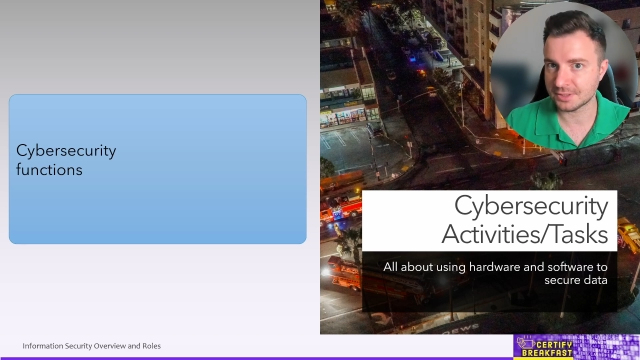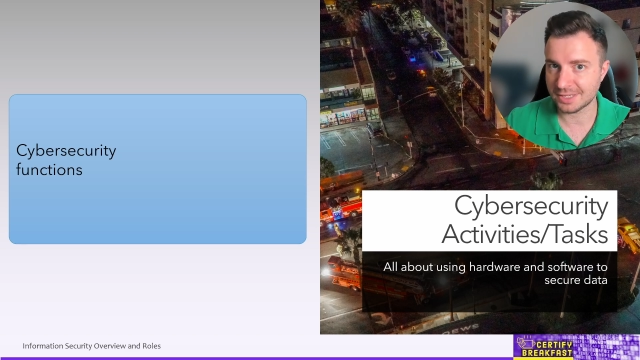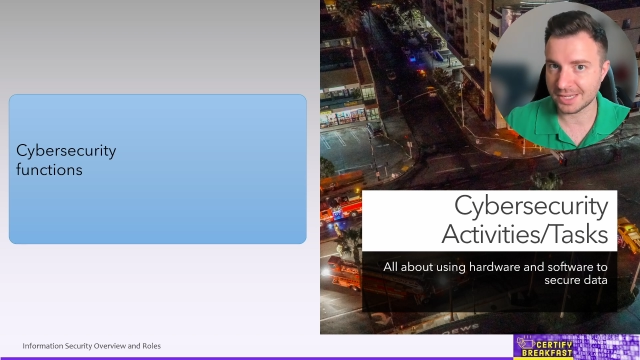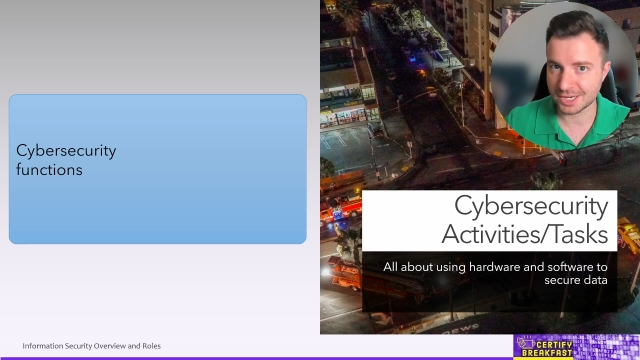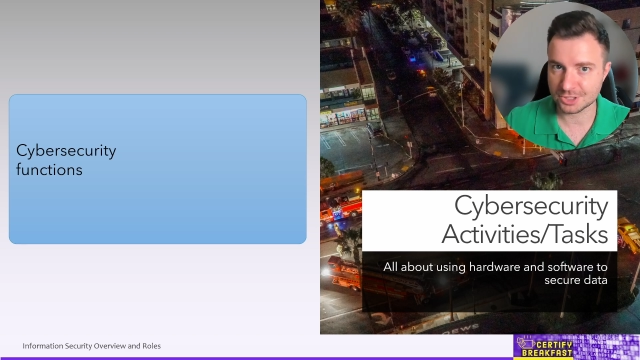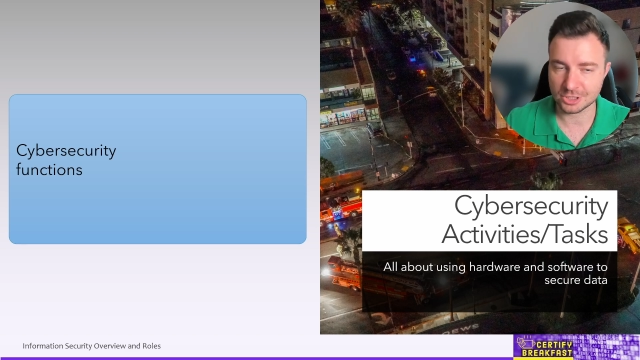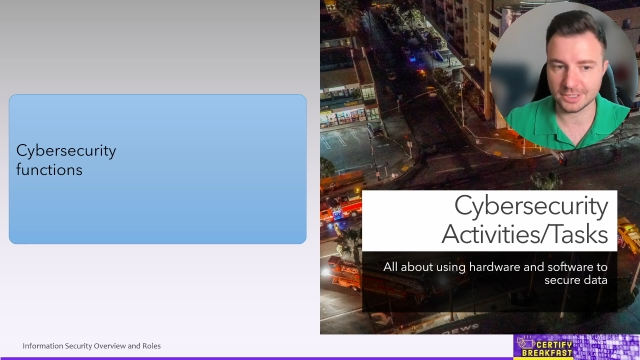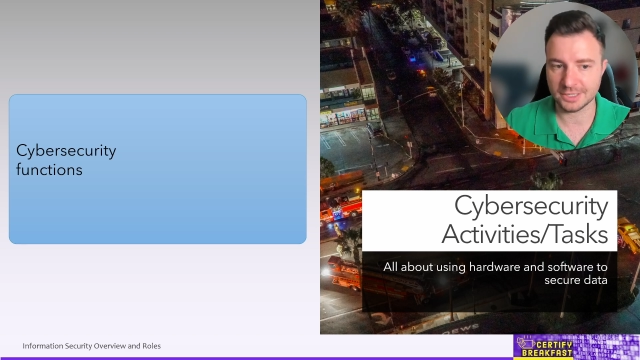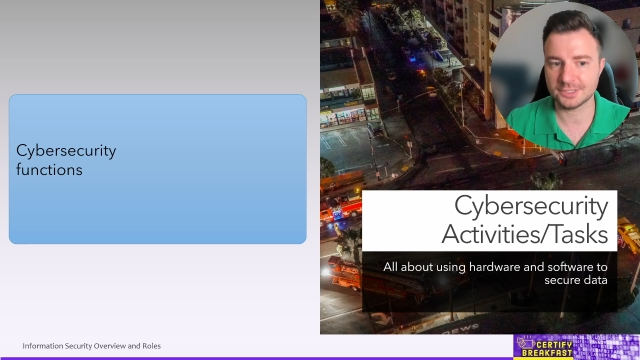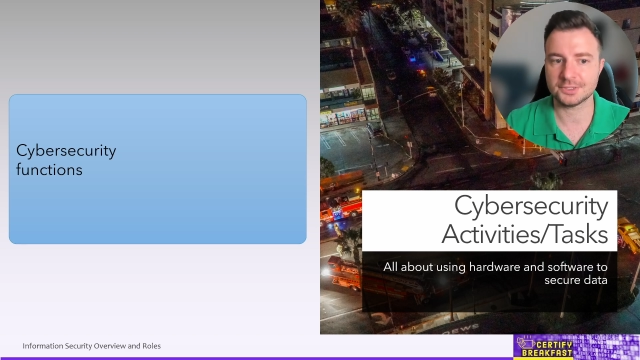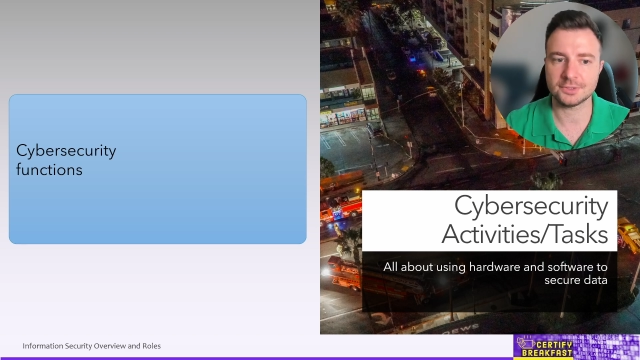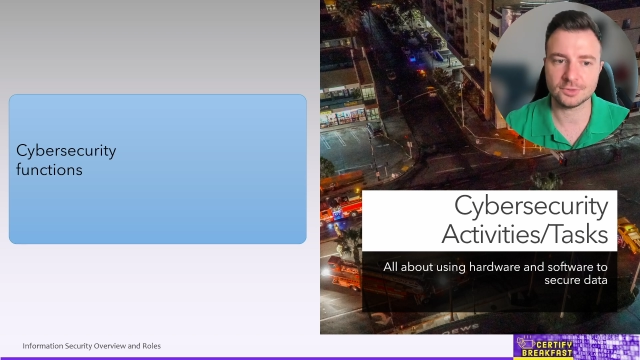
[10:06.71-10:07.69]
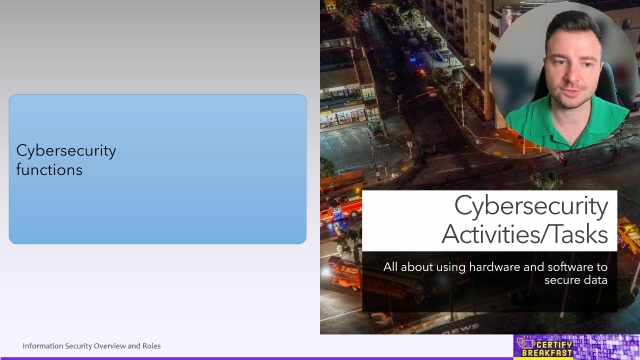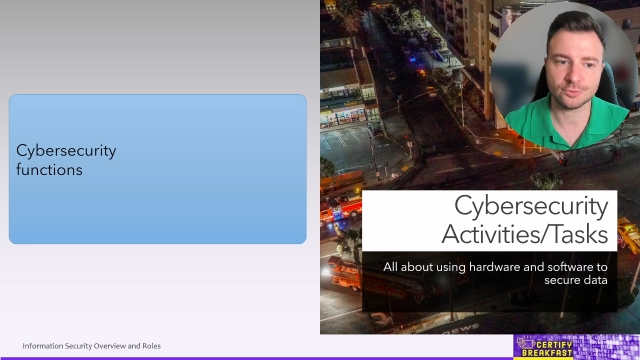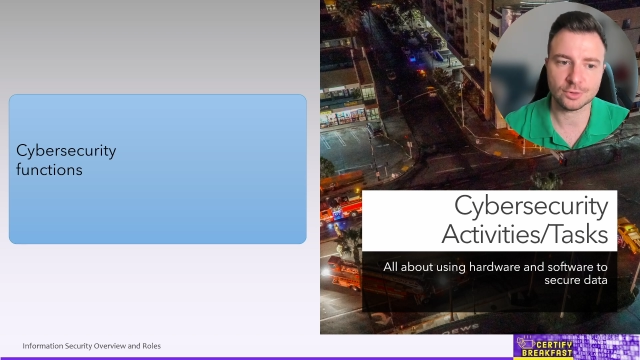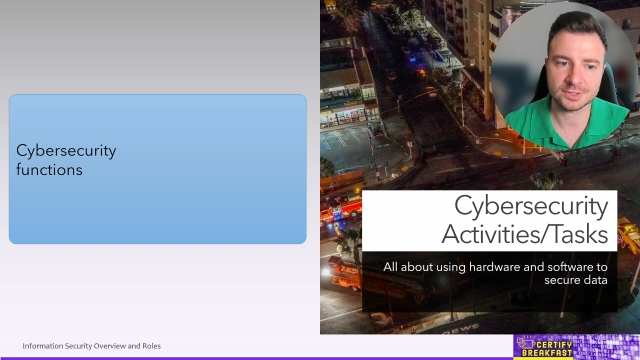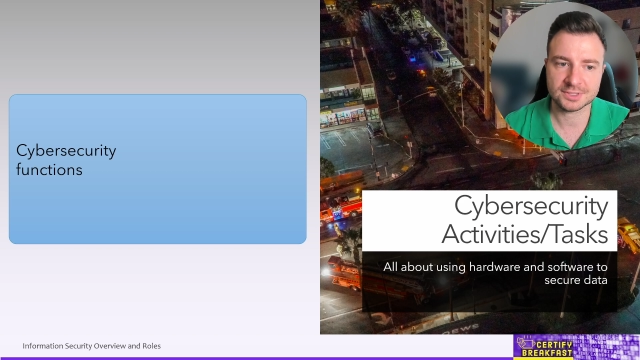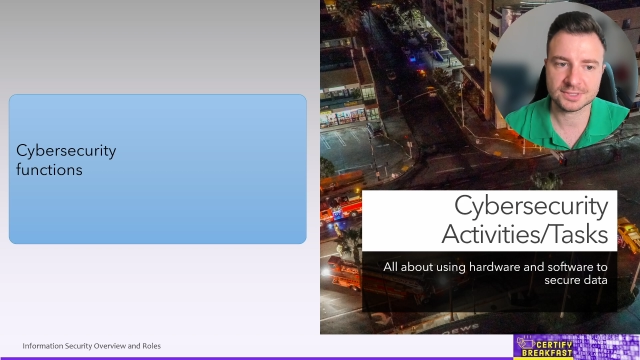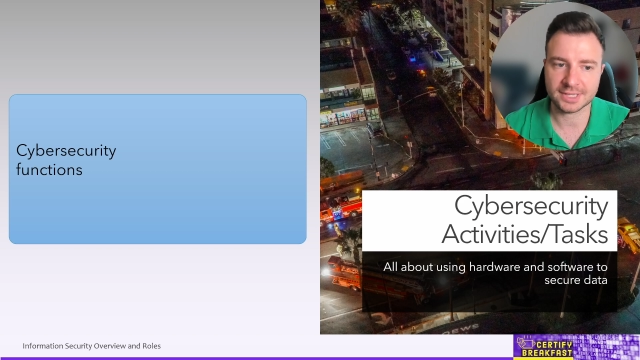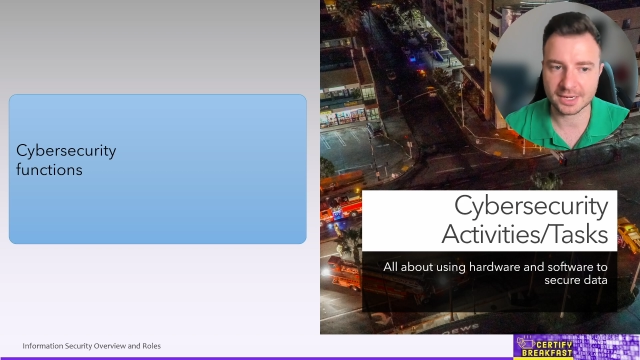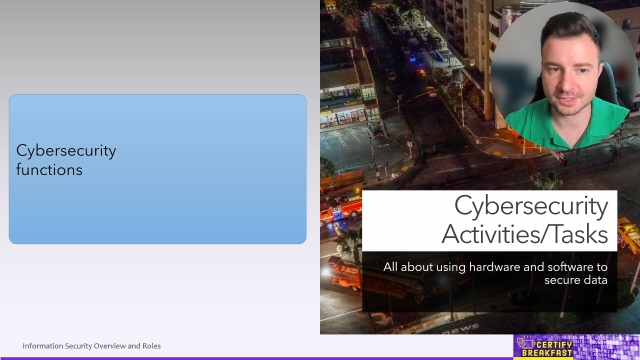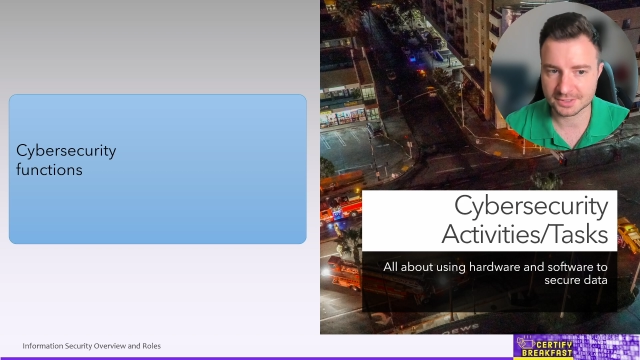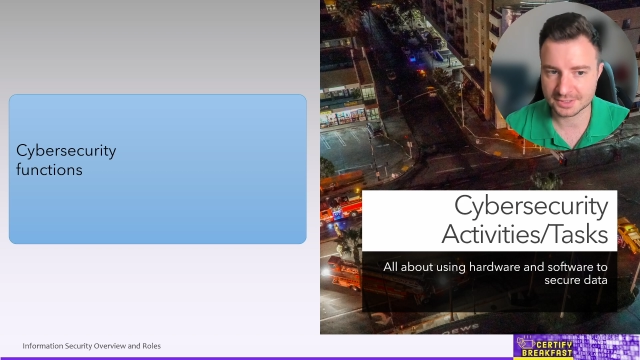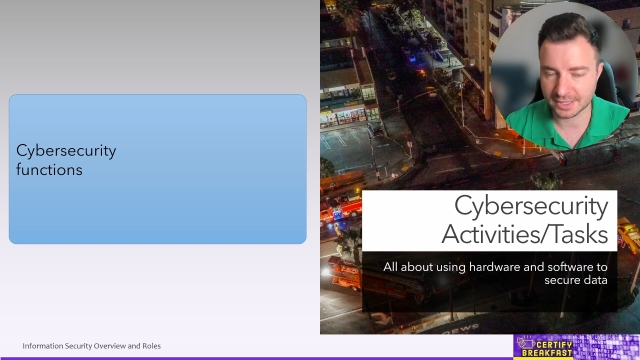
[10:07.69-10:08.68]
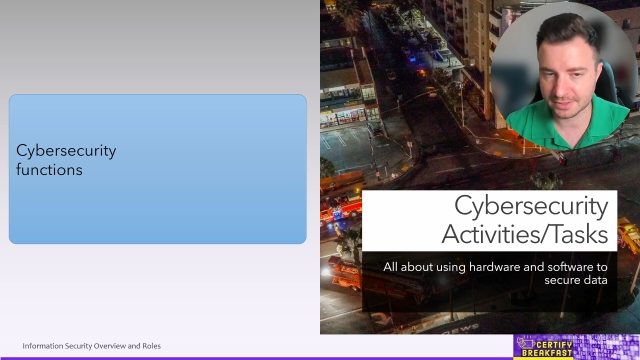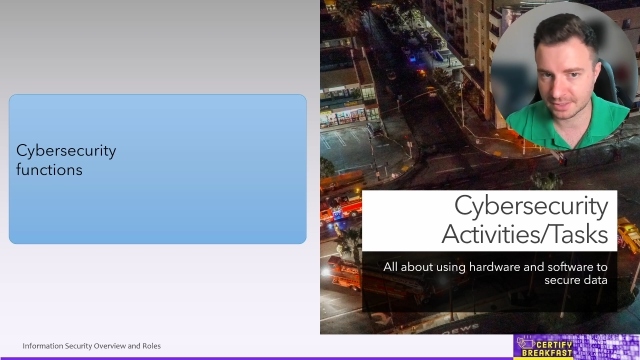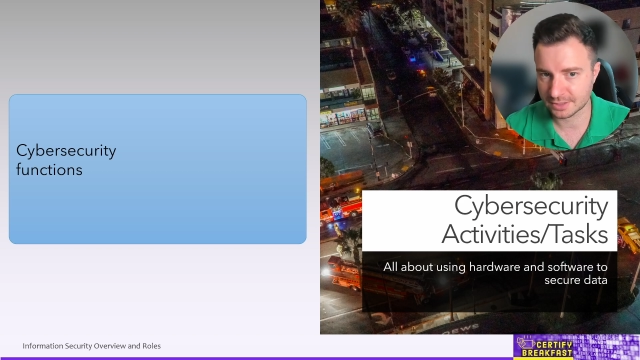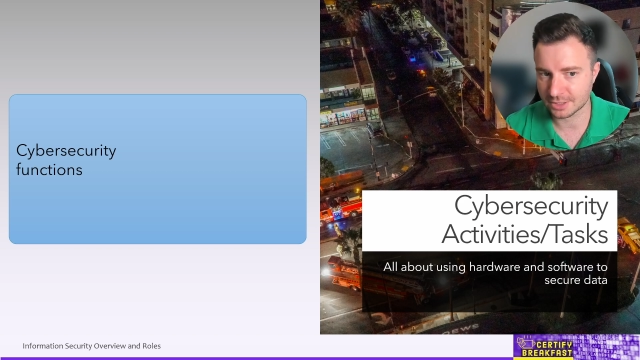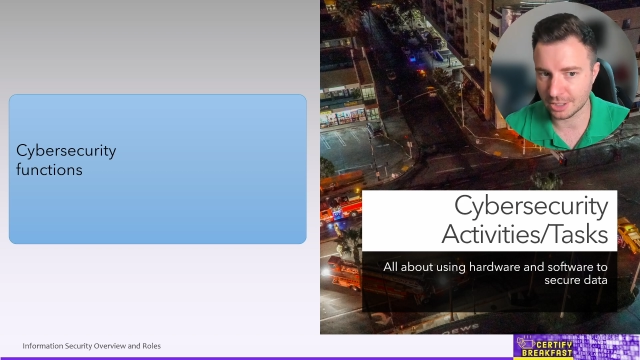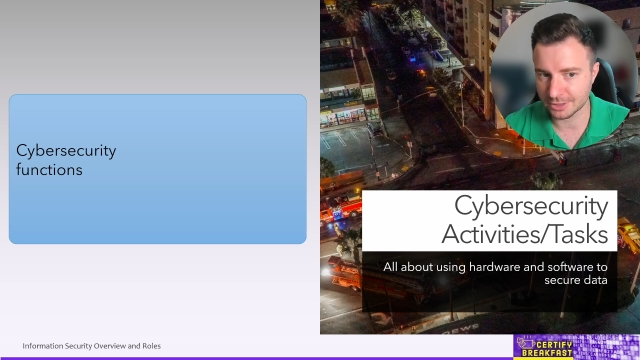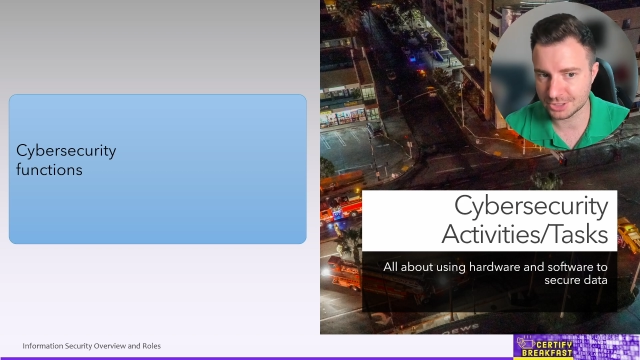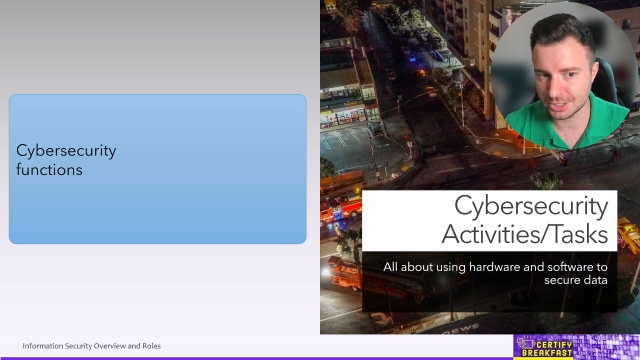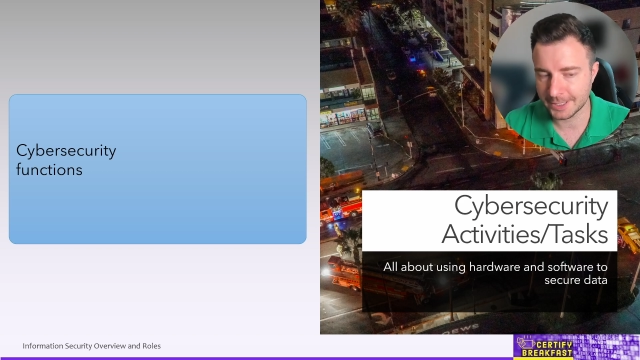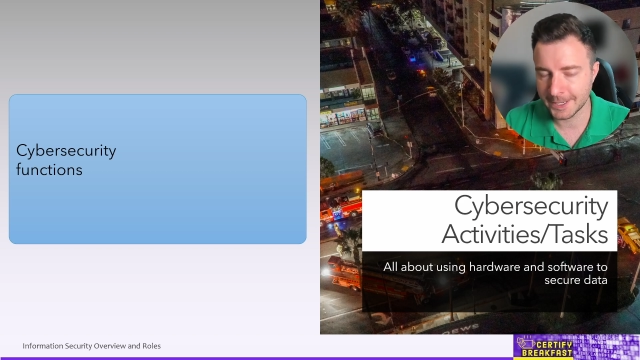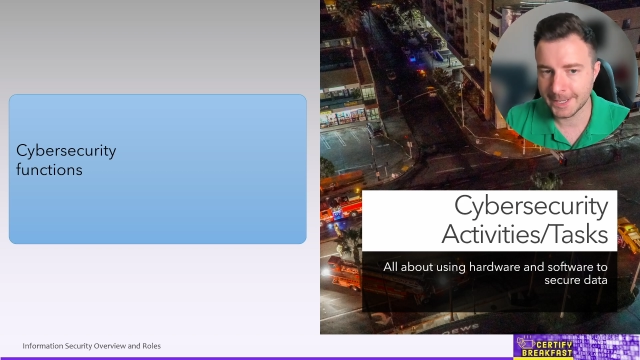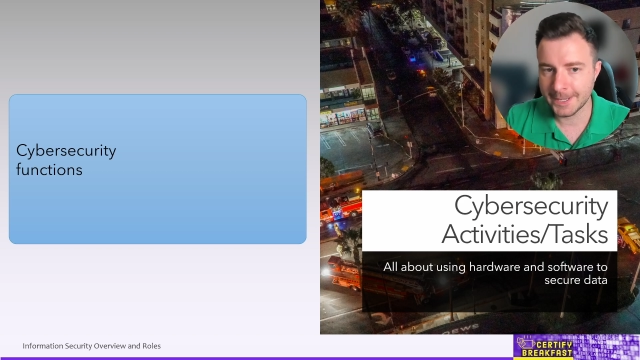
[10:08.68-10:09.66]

the National Institute for Standards and Technology,